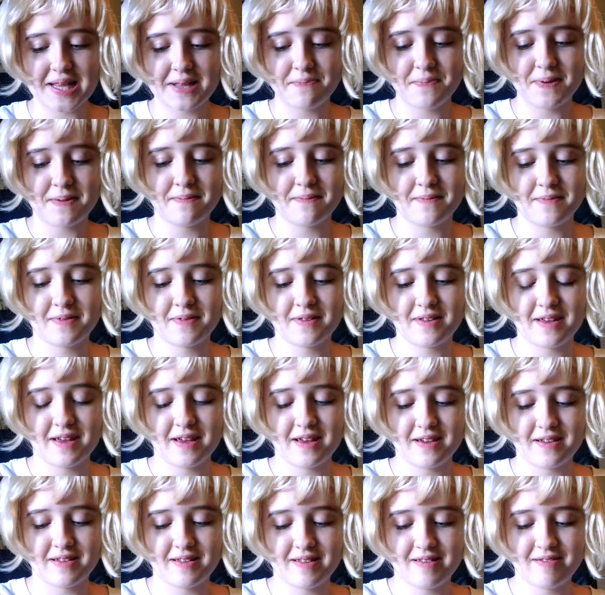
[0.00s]
spent
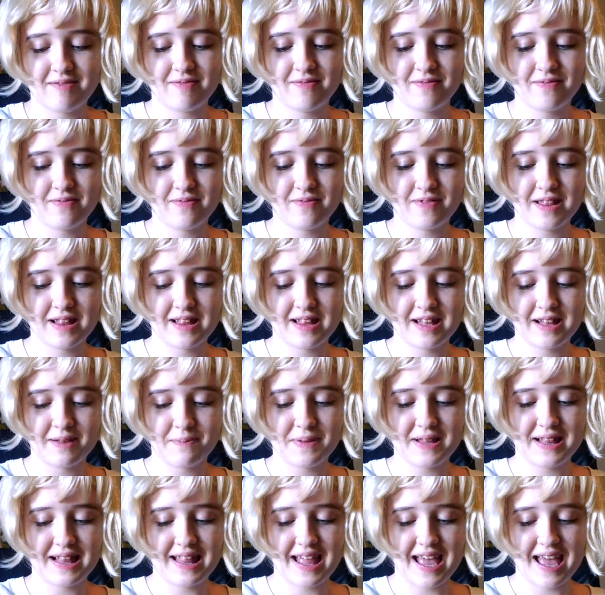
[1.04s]
with the little
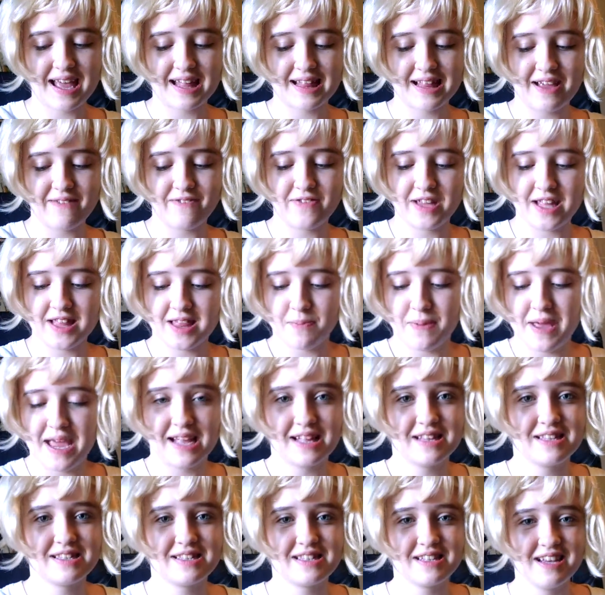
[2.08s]
bit that I had left to get the
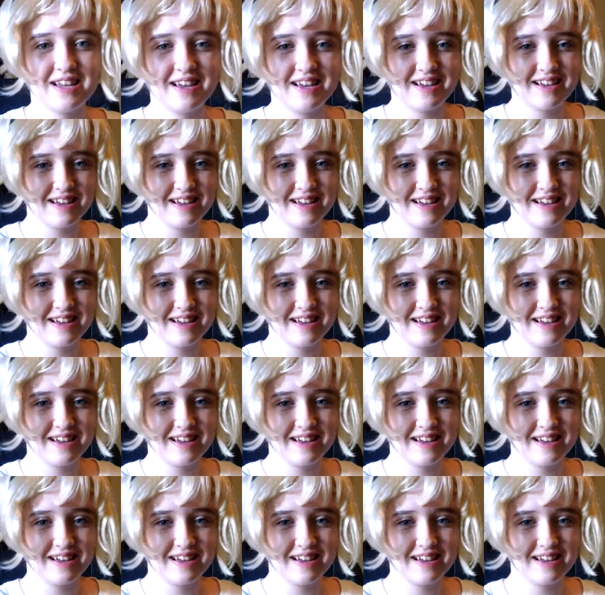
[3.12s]
paints.